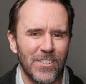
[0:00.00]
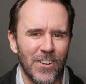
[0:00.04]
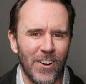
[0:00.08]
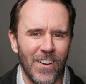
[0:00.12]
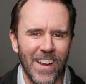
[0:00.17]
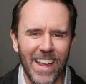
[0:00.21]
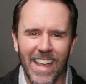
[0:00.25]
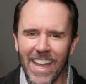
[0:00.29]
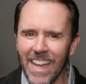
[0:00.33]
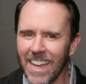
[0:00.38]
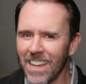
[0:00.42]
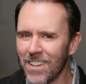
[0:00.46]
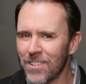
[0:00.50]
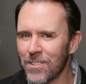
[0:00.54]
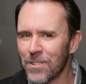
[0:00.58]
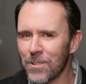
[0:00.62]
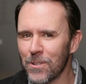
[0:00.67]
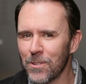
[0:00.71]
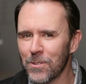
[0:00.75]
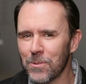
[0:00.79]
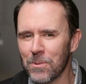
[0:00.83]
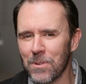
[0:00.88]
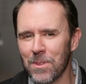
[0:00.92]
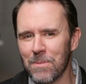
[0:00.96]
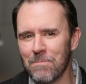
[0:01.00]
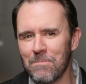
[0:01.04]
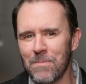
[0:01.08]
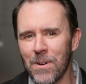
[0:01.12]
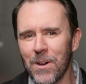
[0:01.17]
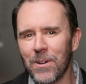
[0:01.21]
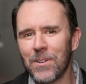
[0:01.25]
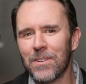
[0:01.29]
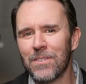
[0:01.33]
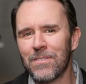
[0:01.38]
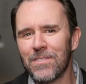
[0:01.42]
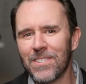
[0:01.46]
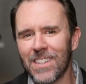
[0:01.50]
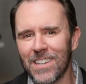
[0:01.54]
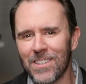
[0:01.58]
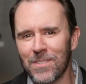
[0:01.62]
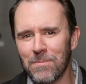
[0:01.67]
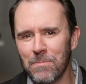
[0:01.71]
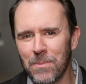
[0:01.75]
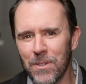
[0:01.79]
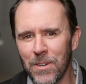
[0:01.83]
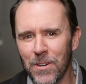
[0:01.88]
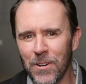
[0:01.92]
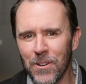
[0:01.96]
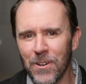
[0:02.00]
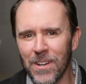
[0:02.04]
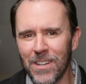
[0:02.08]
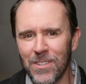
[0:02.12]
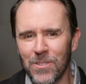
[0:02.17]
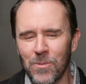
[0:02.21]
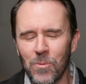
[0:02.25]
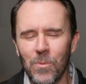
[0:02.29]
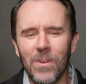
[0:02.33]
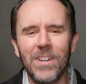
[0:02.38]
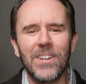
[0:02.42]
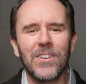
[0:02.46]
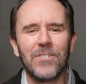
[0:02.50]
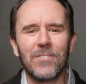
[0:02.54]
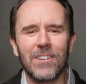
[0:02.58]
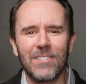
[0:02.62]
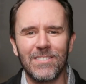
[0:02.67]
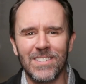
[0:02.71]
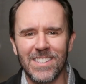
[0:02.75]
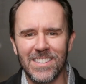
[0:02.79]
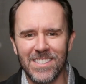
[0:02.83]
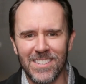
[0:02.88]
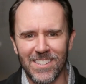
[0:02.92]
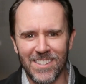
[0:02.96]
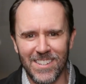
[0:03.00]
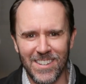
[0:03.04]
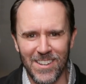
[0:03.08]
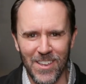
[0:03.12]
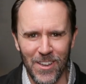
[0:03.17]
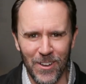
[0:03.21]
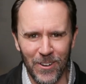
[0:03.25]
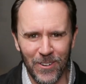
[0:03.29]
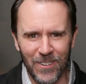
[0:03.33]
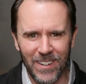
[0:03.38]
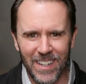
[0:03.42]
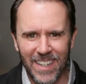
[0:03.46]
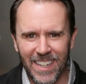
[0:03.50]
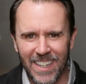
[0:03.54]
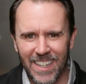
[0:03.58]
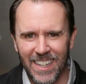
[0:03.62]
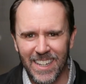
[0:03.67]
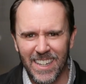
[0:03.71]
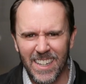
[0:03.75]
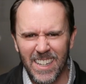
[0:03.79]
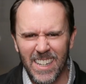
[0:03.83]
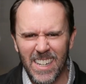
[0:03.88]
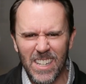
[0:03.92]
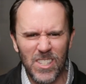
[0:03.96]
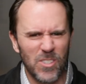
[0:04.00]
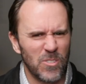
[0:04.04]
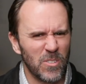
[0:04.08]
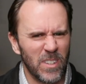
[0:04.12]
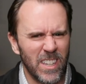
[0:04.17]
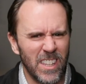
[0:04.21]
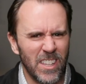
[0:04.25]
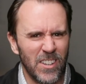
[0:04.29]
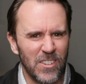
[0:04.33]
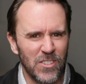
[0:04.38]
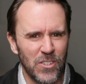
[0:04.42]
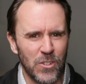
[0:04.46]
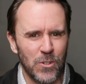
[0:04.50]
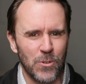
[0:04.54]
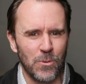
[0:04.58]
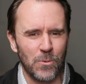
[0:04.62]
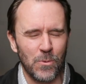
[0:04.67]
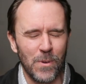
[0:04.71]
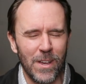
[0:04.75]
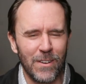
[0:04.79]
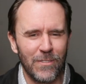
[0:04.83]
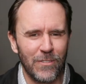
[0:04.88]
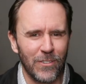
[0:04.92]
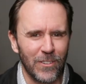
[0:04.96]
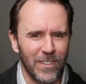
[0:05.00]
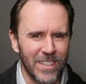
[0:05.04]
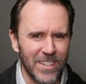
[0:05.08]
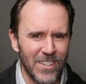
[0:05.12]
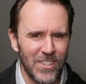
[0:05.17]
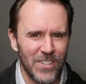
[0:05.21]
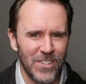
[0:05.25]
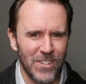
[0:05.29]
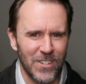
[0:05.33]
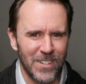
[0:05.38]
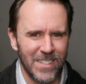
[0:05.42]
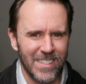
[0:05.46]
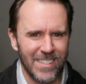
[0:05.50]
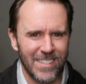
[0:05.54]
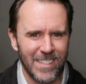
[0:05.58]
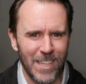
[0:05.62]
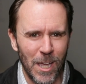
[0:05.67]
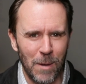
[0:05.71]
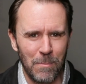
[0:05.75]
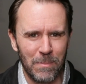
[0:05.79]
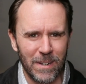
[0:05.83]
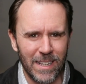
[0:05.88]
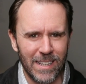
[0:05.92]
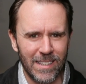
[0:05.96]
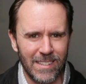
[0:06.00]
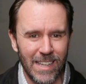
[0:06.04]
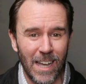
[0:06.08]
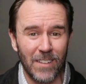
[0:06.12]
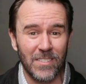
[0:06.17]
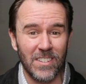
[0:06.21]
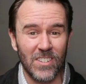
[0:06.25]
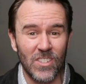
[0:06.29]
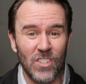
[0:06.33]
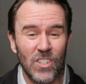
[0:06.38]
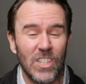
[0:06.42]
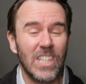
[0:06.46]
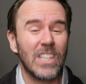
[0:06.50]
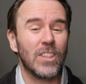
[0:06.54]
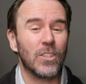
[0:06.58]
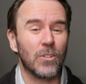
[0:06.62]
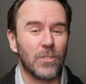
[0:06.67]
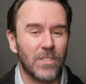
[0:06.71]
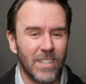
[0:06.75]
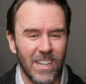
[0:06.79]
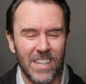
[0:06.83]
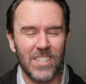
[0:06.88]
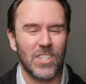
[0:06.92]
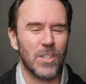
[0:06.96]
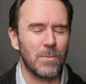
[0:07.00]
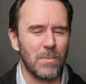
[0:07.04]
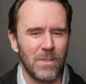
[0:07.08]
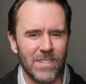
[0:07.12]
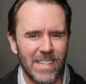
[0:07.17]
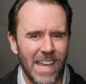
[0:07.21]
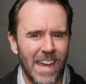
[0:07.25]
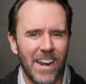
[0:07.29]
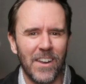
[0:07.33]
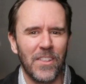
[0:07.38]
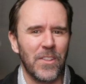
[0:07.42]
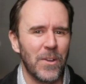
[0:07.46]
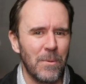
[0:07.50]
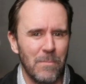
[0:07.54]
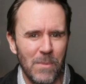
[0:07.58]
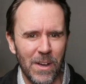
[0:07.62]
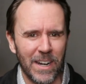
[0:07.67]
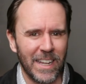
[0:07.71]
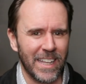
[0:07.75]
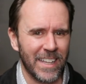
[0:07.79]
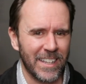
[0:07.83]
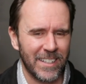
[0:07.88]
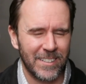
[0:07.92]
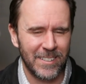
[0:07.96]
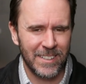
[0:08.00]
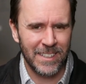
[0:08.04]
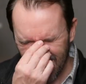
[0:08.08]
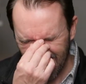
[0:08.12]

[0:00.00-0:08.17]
are angels with motives as pure as wind-driven snow. It's really those dreadful insurance companies out to cheat their customers out of their money.